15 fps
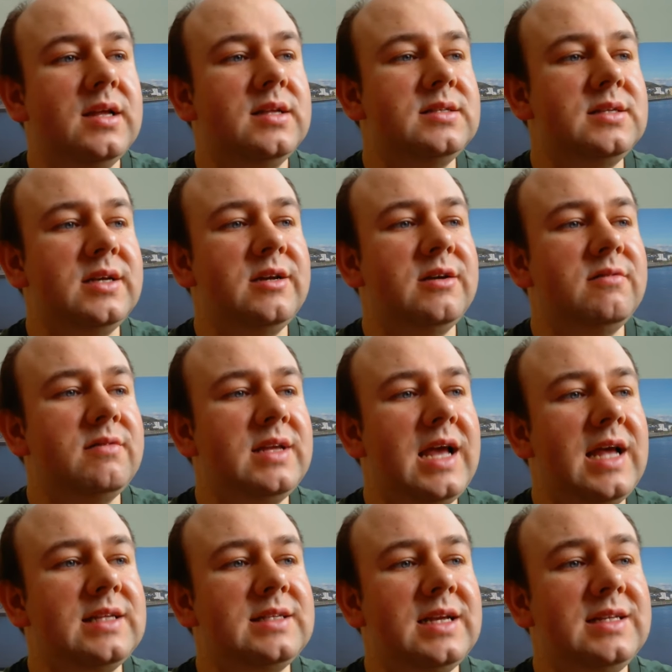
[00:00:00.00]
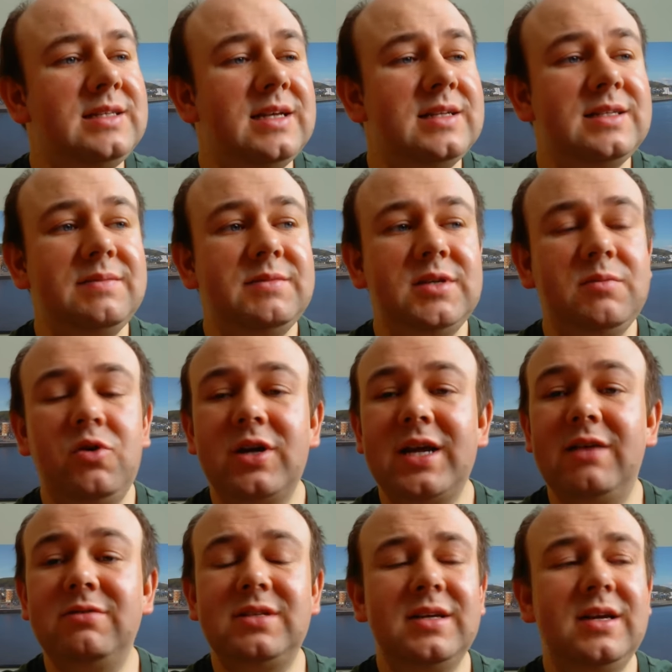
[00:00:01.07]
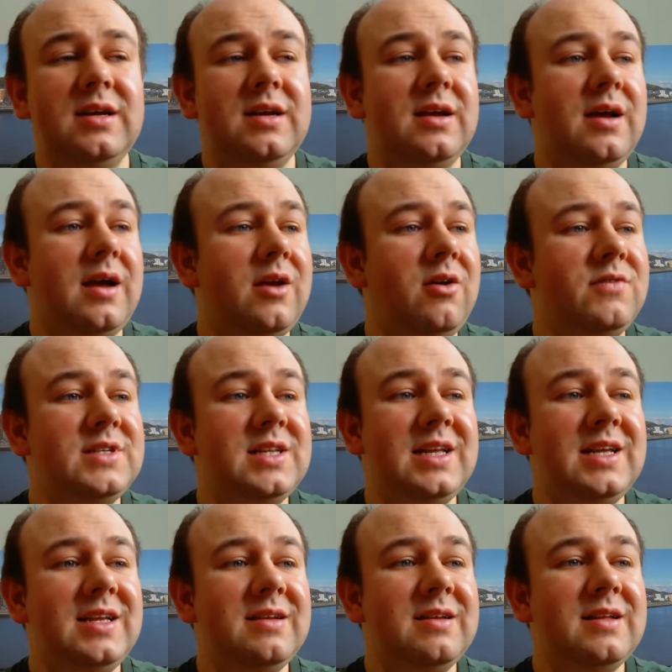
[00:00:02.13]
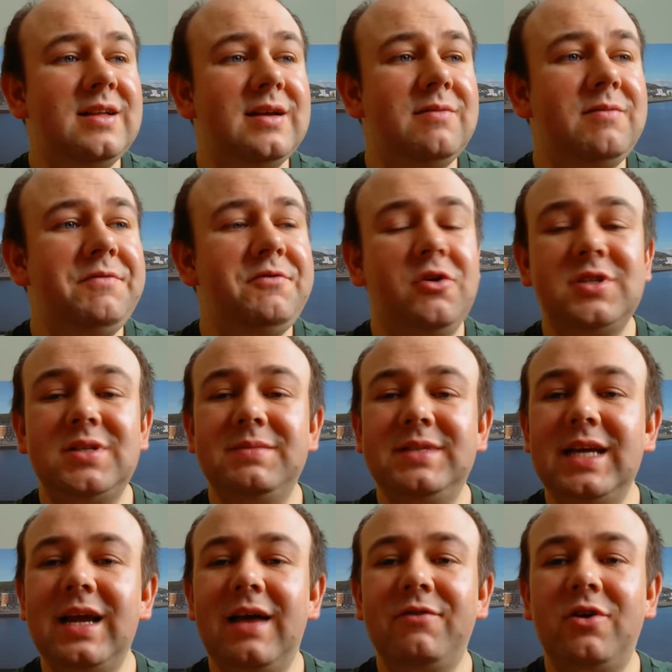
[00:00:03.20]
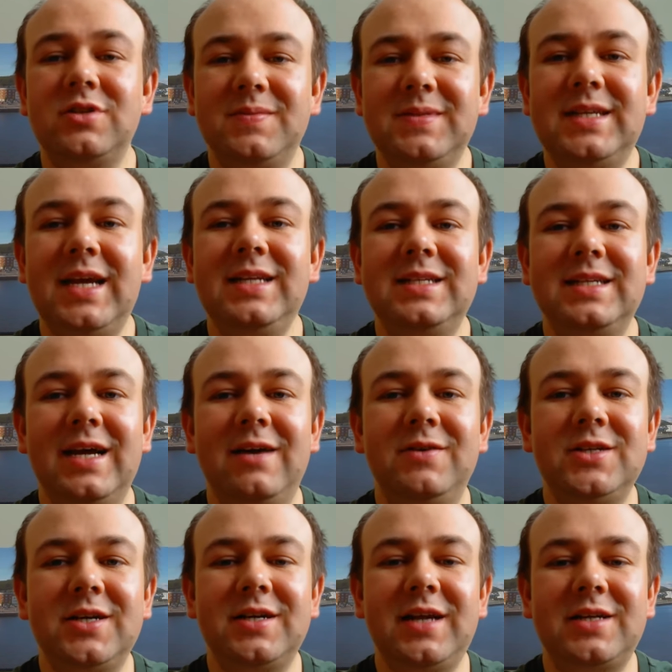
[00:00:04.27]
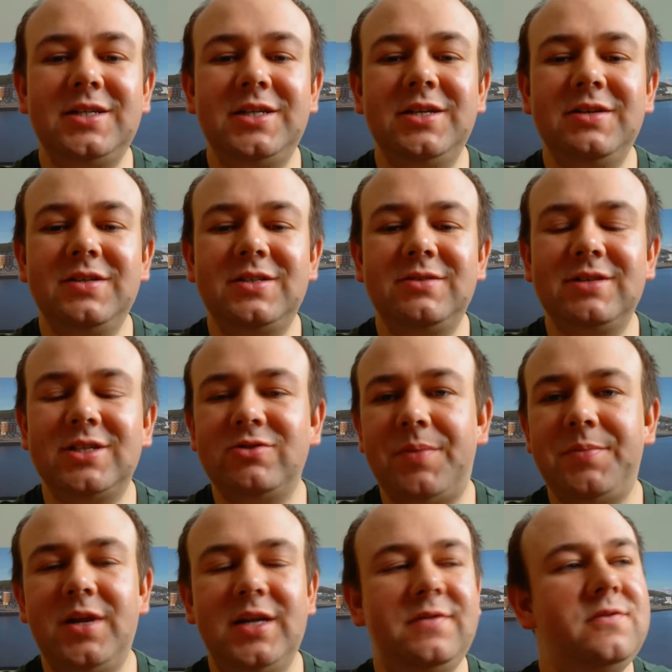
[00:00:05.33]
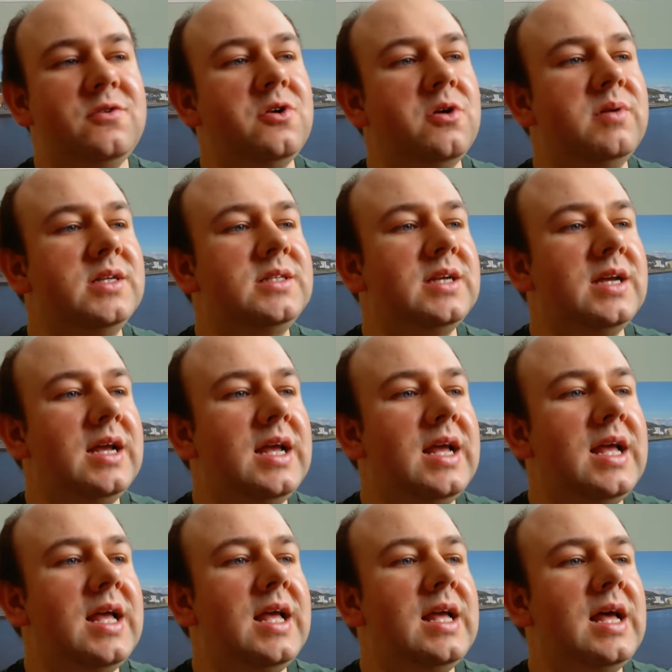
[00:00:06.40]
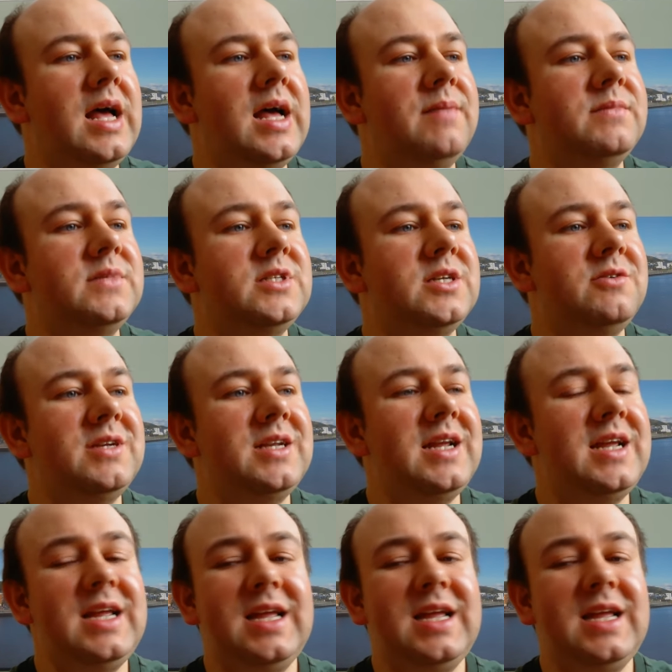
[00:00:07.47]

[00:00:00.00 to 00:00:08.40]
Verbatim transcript: So yes, it does seem to work out, and obviously we've got some. I've got some data now which I can actually use to extrapolate forward. Um, so